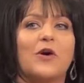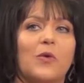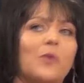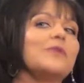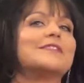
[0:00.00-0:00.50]

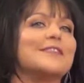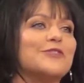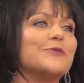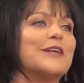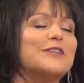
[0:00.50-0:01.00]
whole
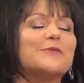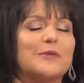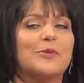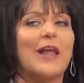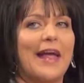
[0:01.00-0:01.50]
situation would
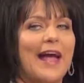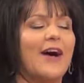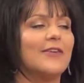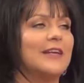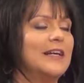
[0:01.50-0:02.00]
play
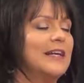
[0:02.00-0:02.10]
out.